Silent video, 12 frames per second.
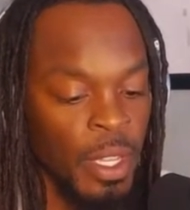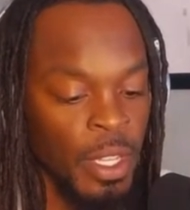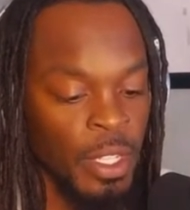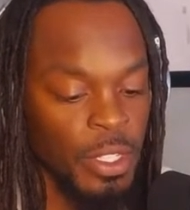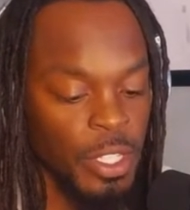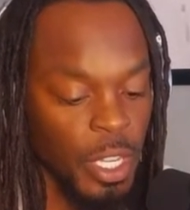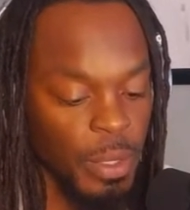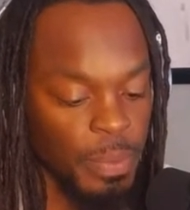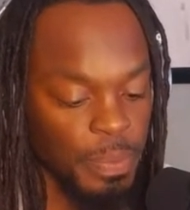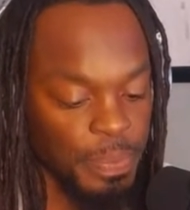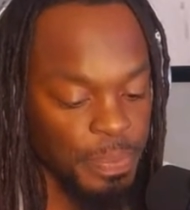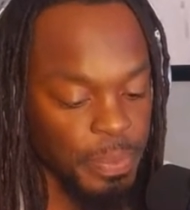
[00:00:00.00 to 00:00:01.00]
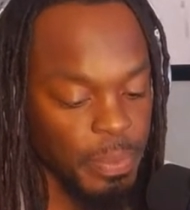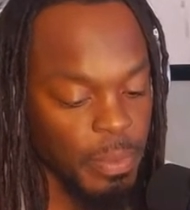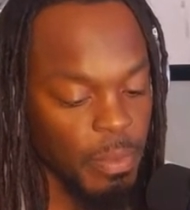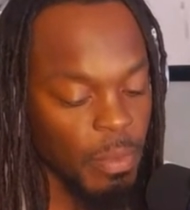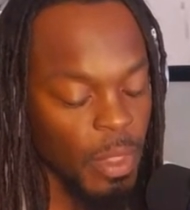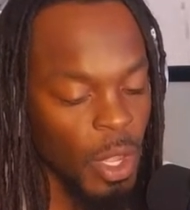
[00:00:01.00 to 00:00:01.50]
So
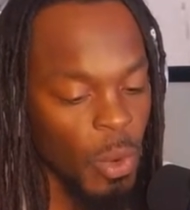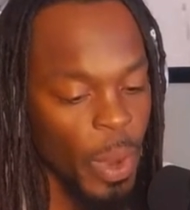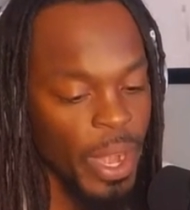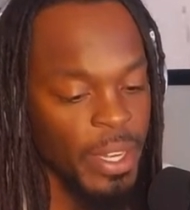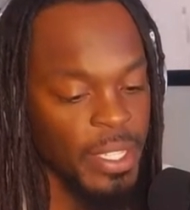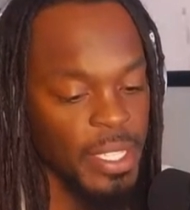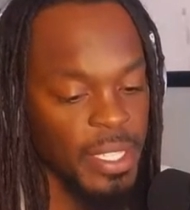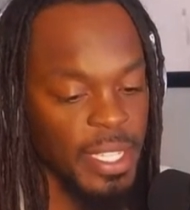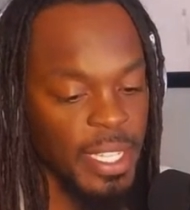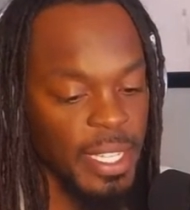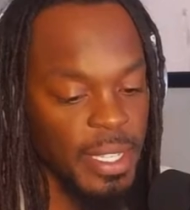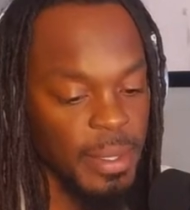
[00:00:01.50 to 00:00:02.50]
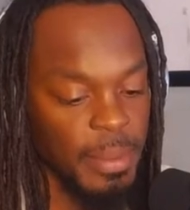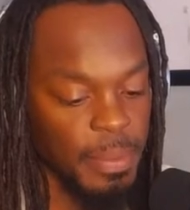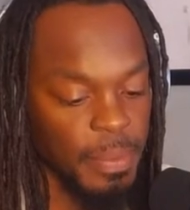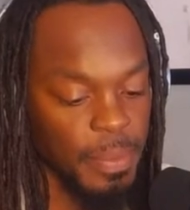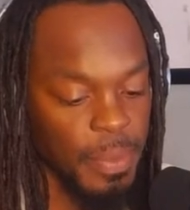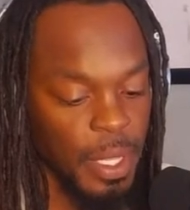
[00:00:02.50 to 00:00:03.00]
awareness is key.
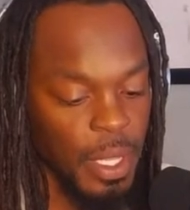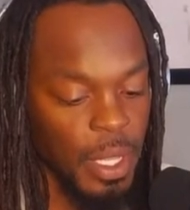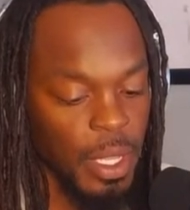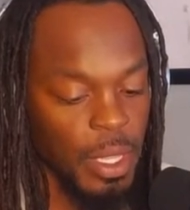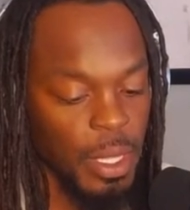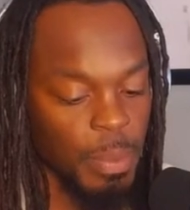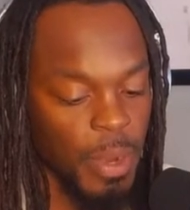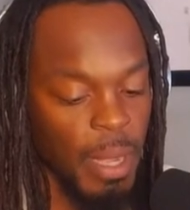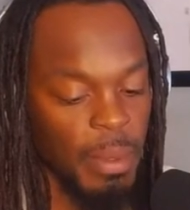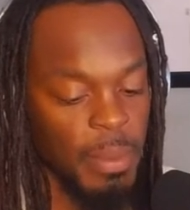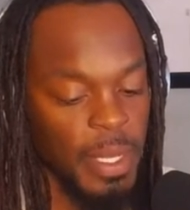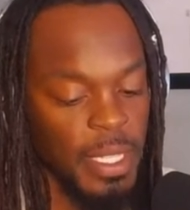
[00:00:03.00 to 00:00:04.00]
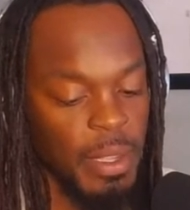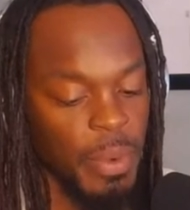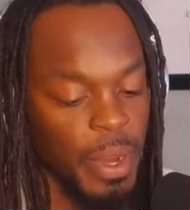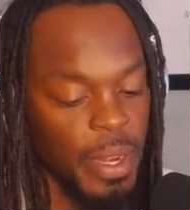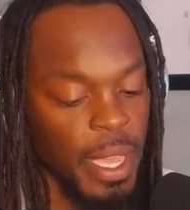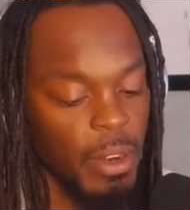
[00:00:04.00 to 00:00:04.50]
The problem is that
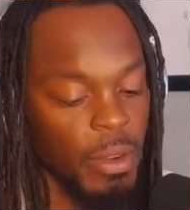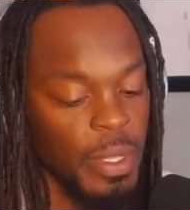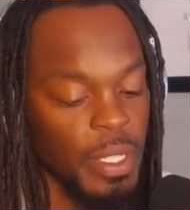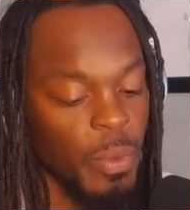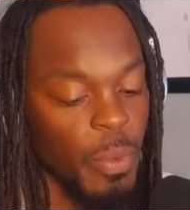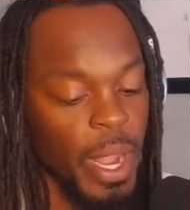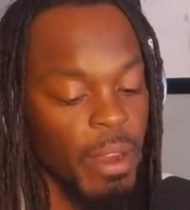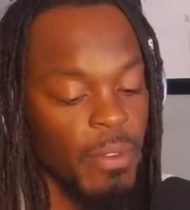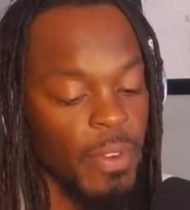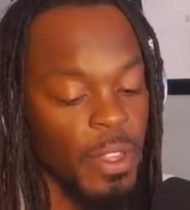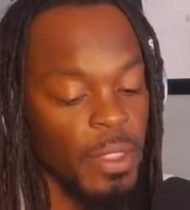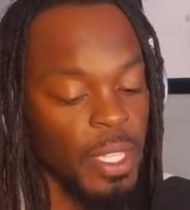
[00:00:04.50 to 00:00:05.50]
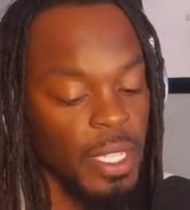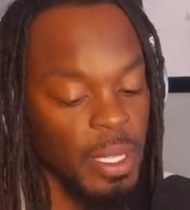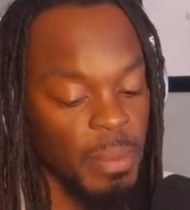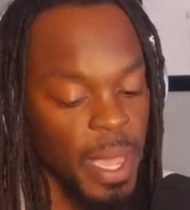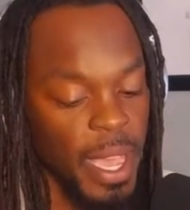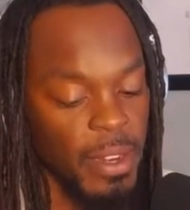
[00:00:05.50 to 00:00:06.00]
we are not always aware of our
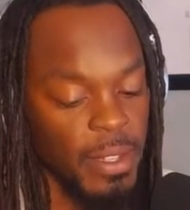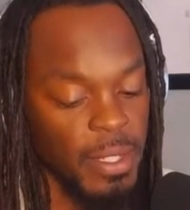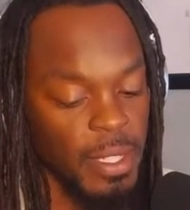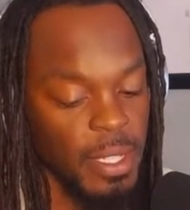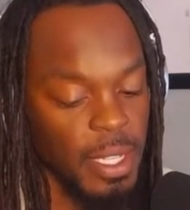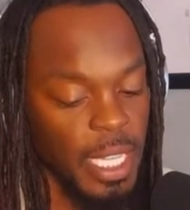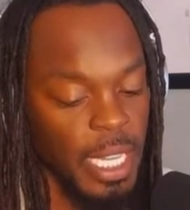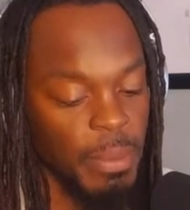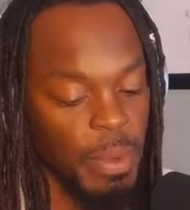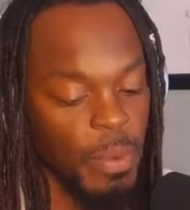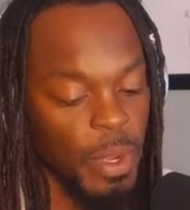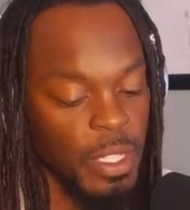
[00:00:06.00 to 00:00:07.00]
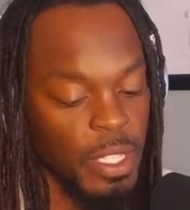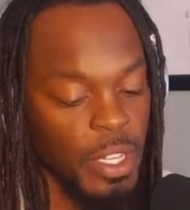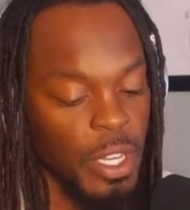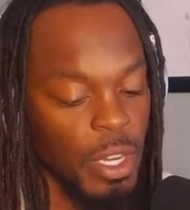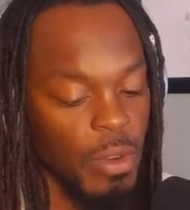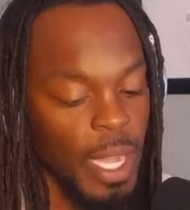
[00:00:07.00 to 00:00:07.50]
thinking patterns. And then we want to
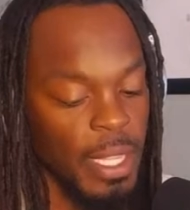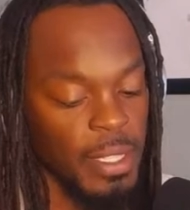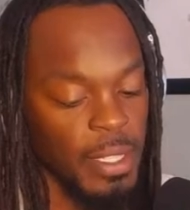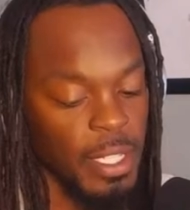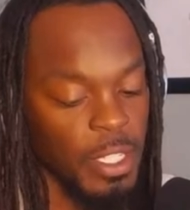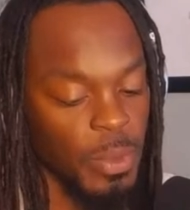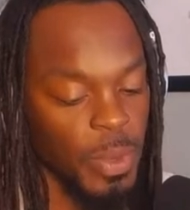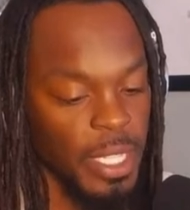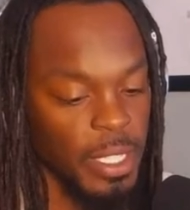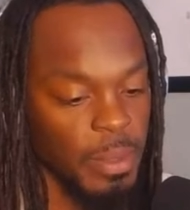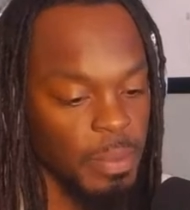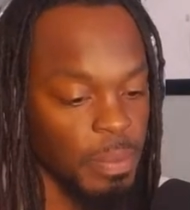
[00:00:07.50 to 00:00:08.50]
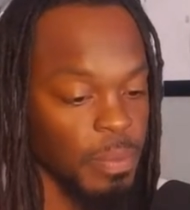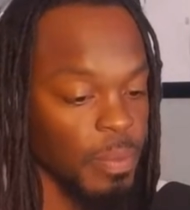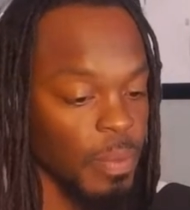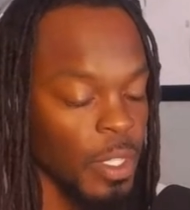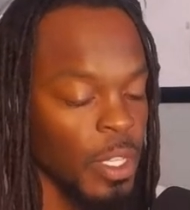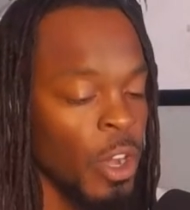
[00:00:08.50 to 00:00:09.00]
know how the situation
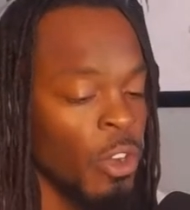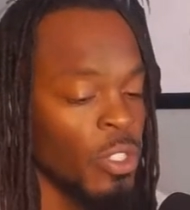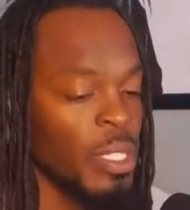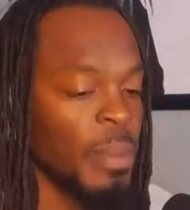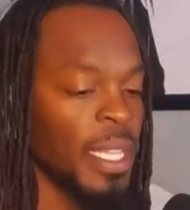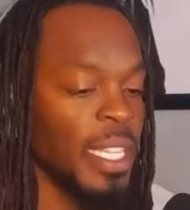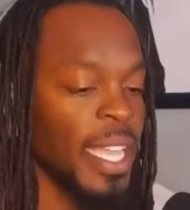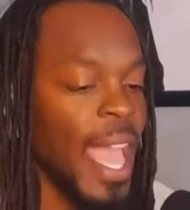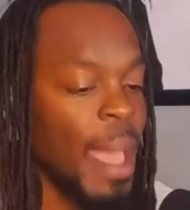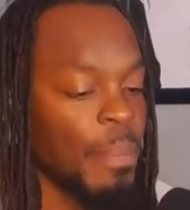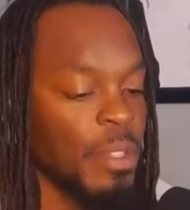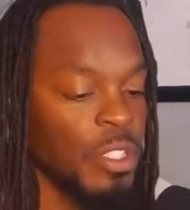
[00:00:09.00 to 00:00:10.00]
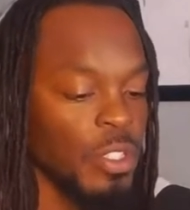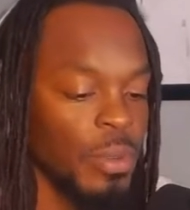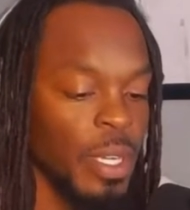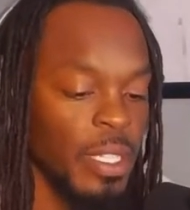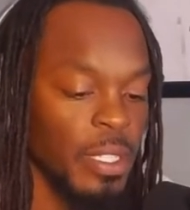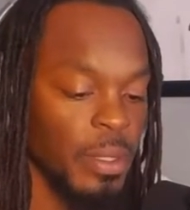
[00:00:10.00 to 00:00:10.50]
ultimately happened to
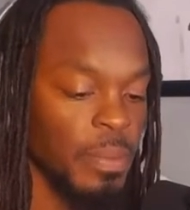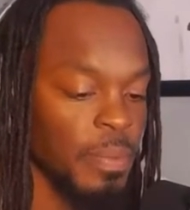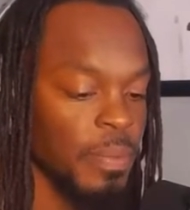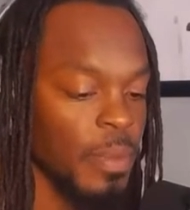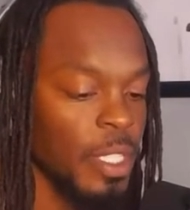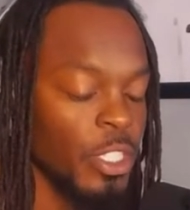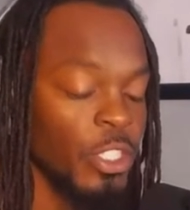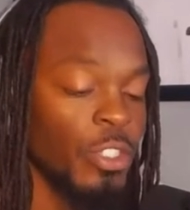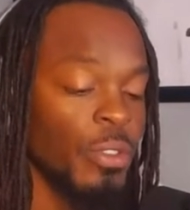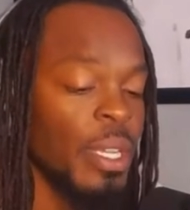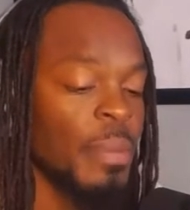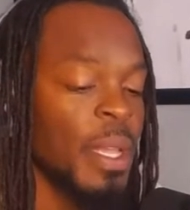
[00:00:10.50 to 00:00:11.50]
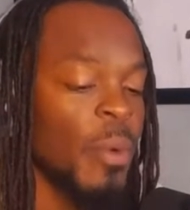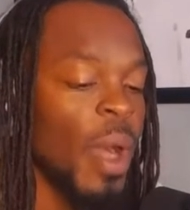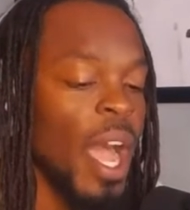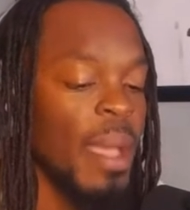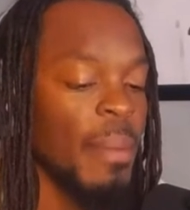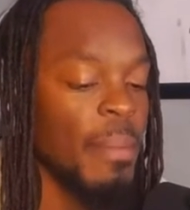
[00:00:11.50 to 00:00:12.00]
us. Screaming,
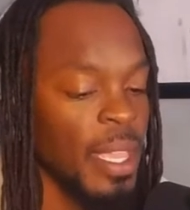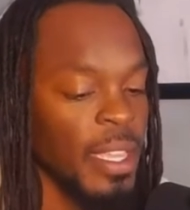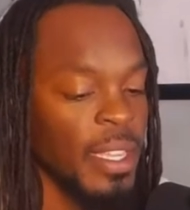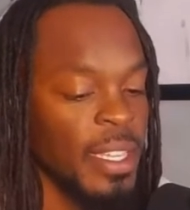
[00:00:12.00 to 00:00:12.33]
why me,